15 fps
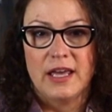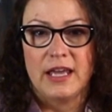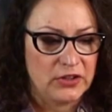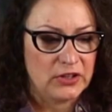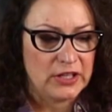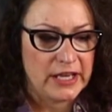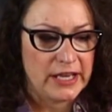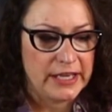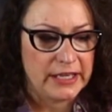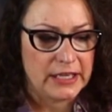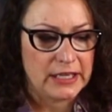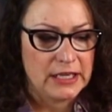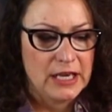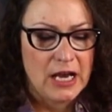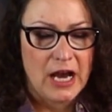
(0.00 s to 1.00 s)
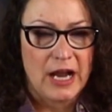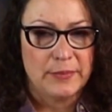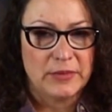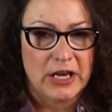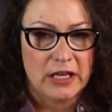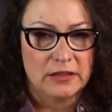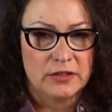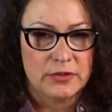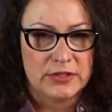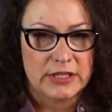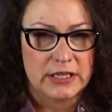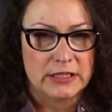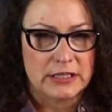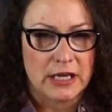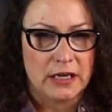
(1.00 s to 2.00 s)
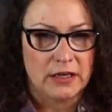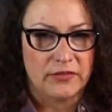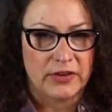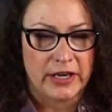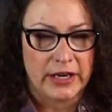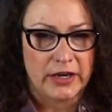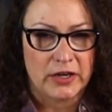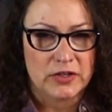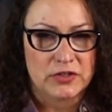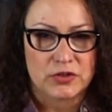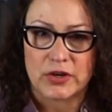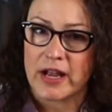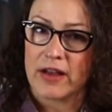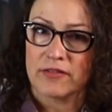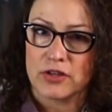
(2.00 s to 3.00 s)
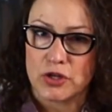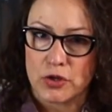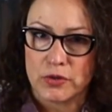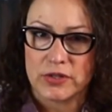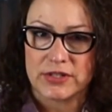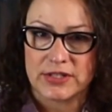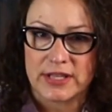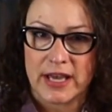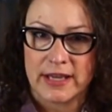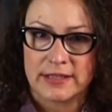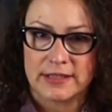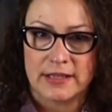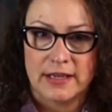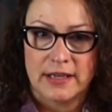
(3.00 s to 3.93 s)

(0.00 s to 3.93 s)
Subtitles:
Feel like I'm not losing a ton of hairs, or I haven't noticed that